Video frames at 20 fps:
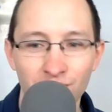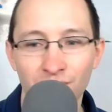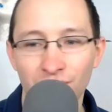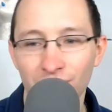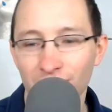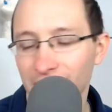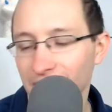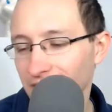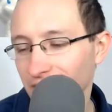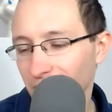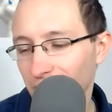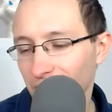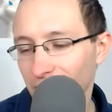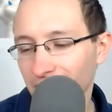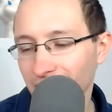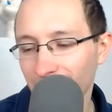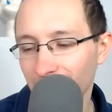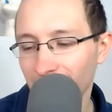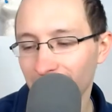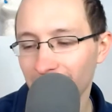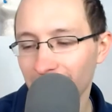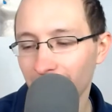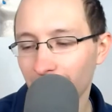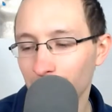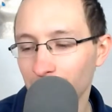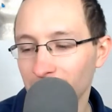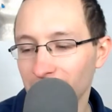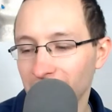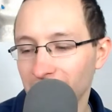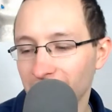We don't need to go into that right
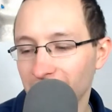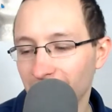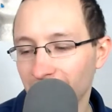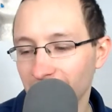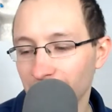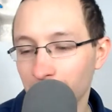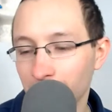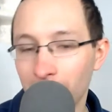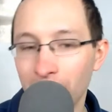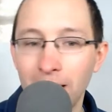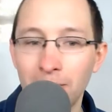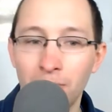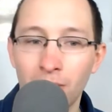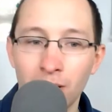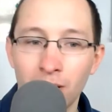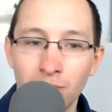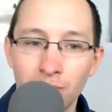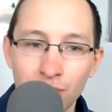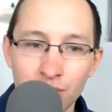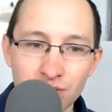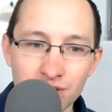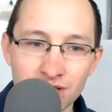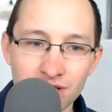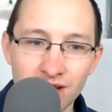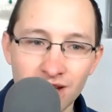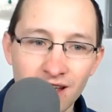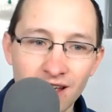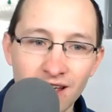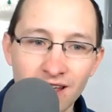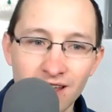now. But the Bad Bob Boost